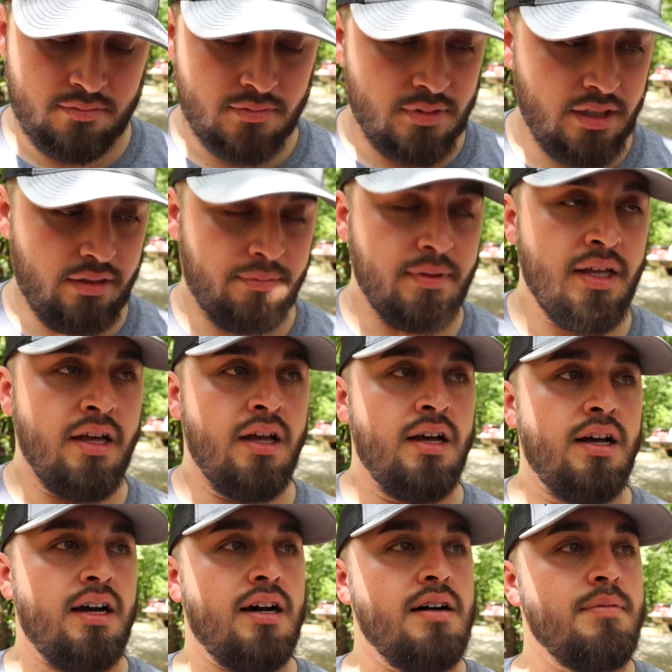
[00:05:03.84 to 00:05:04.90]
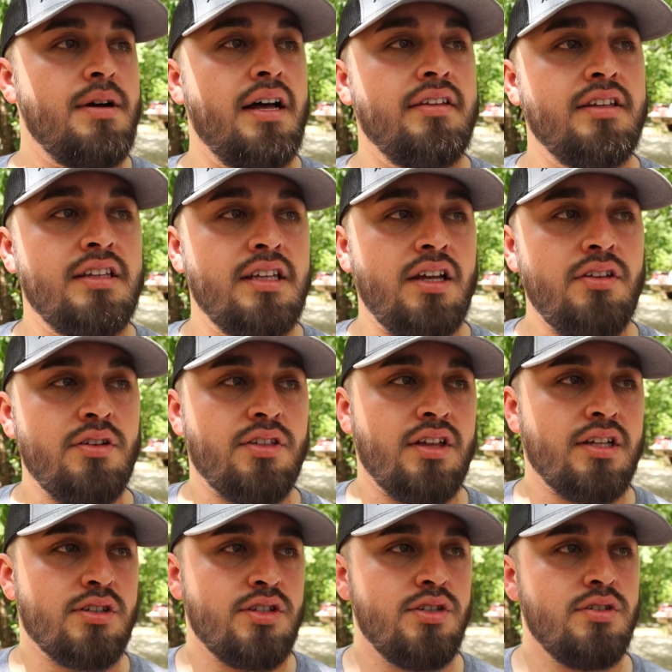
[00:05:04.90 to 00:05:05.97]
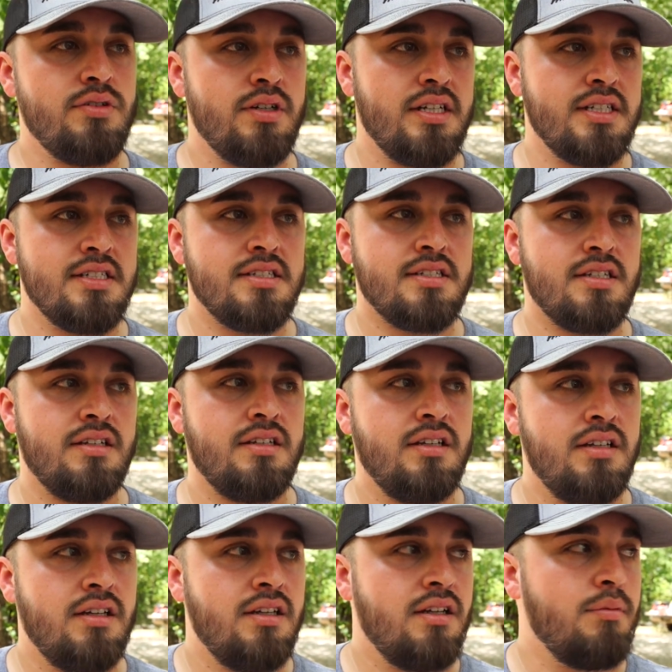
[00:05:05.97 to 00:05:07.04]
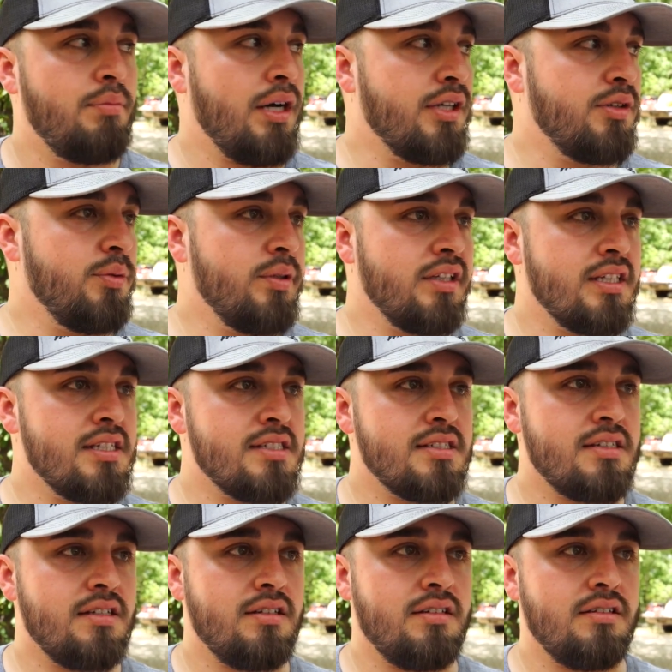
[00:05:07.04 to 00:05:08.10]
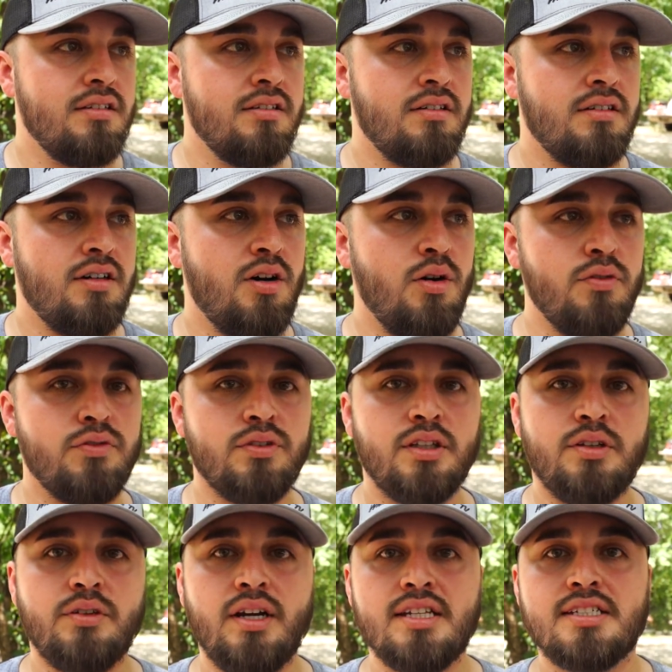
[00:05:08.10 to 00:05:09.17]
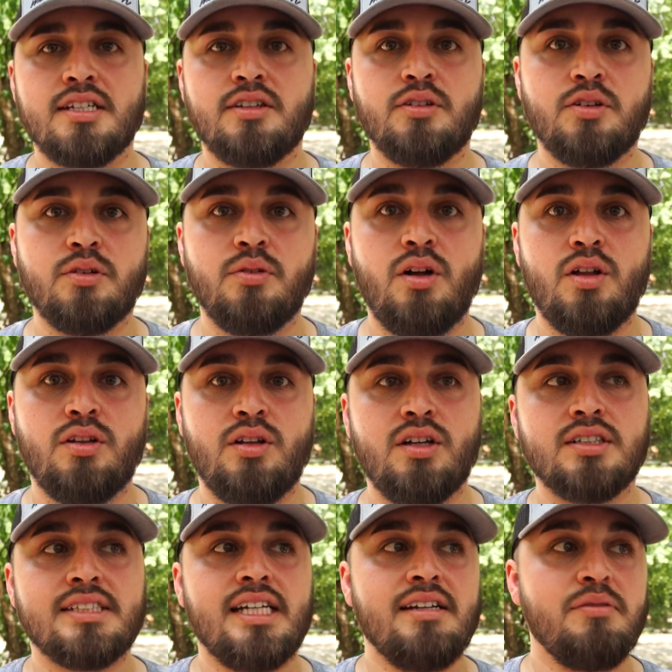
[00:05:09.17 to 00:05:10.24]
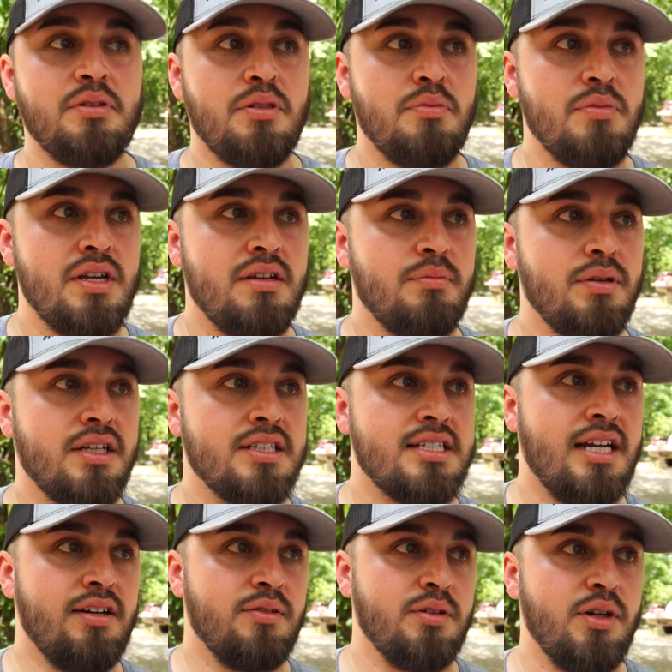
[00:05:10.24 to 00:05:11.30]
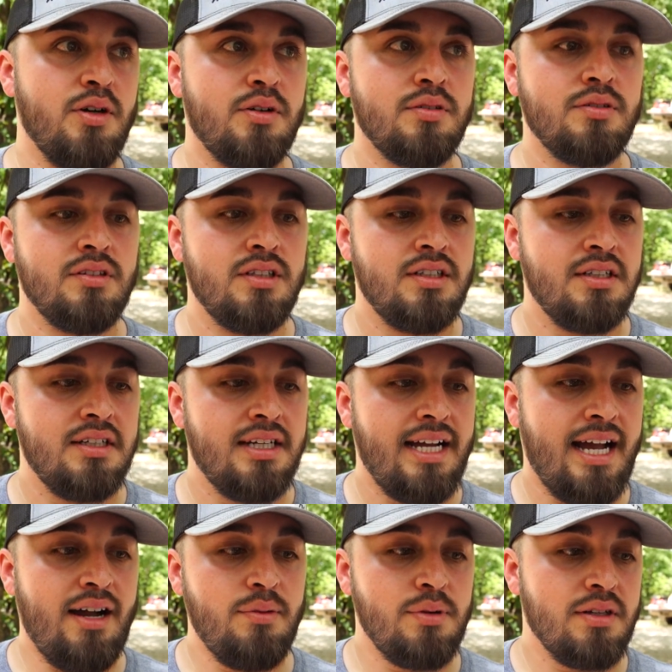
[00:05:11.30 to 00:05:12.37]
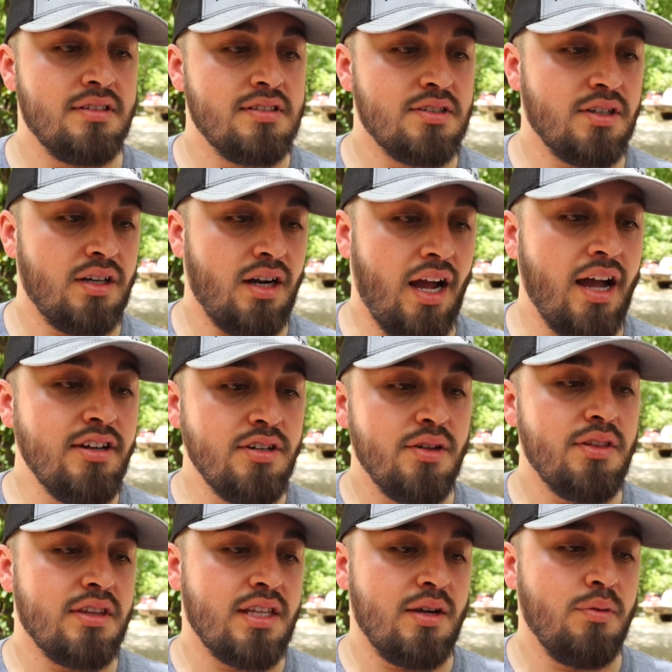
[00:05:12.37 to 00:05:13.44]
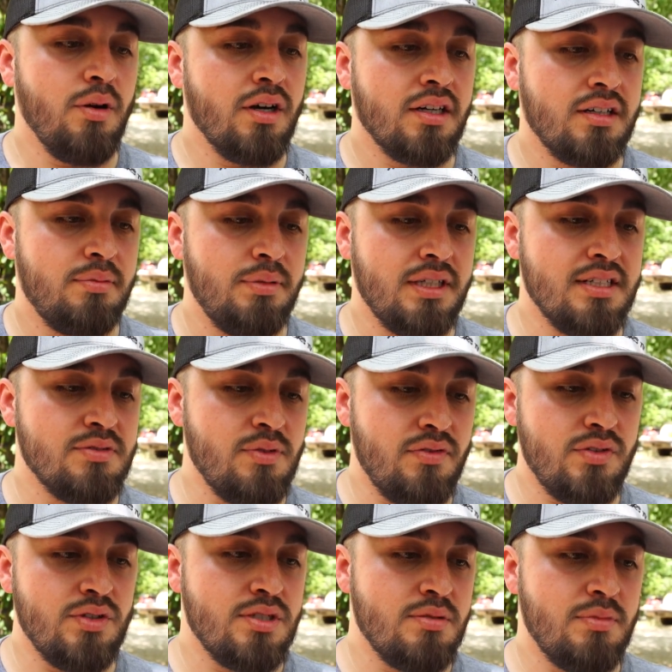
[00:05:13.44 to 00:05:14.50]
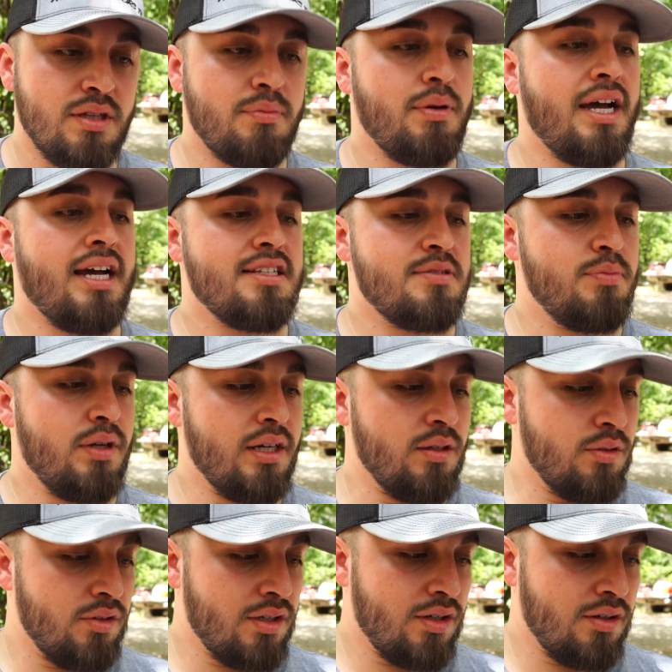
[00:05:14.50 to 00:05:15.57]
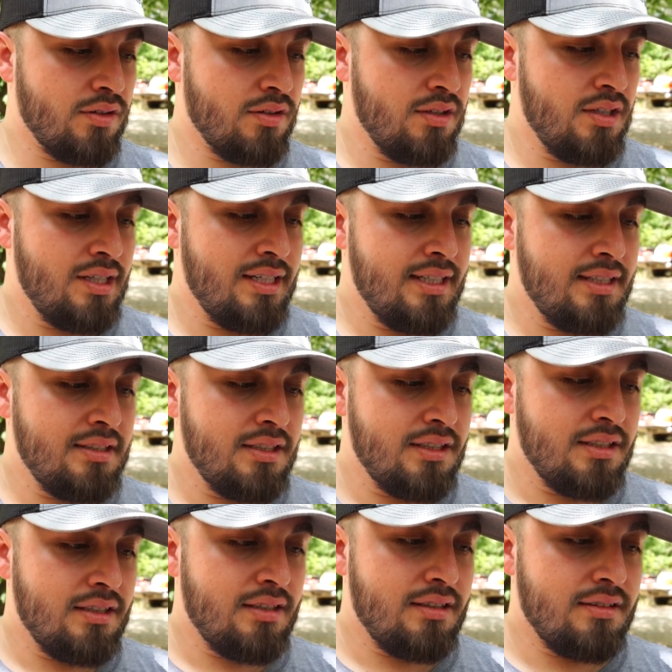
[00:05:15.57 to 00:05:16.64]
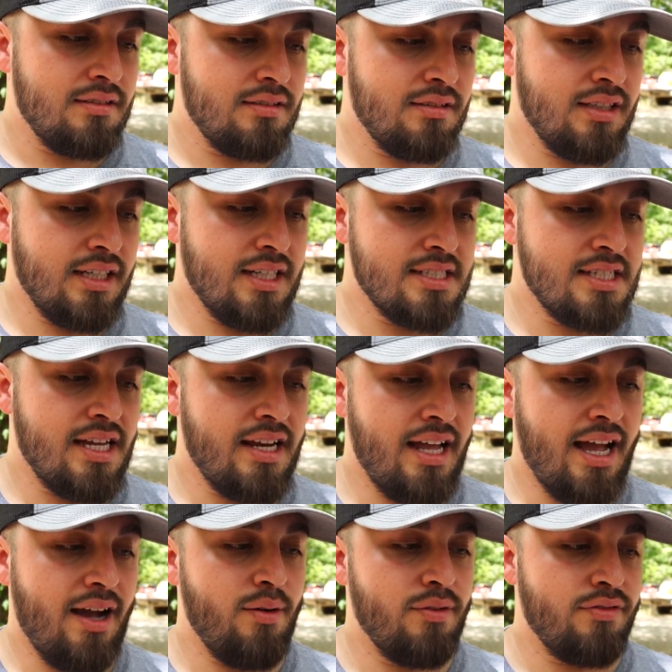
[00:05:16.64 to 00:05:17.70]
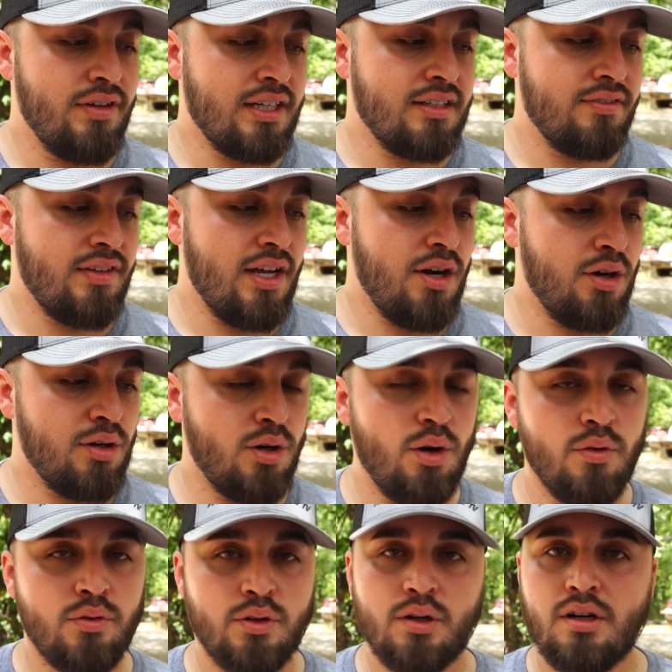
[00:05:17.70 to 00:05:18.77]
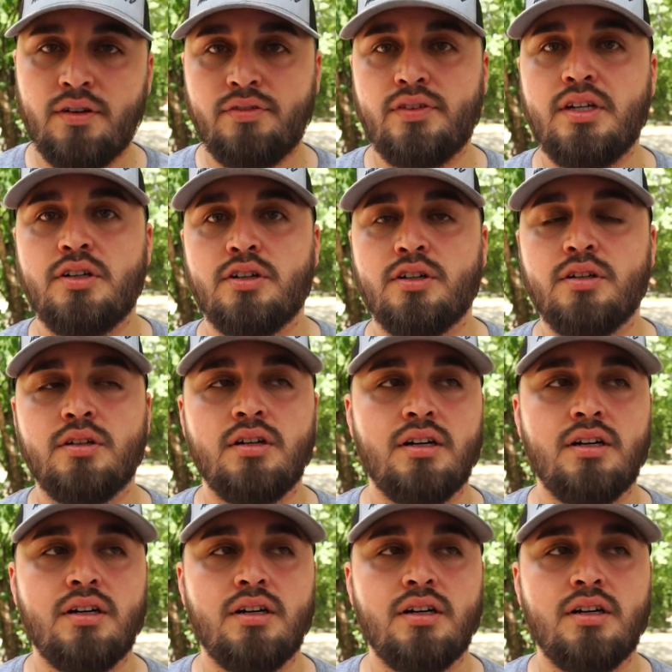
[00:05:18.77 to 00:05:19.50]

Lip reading: Yeah. And then the other thing too is, by doing this, hopefully you guys can learn alongside with me, because I don't know how well these are gonna, I know that they work because we've used them in the past, but I don't know, like I said, how effective they are over a feeder.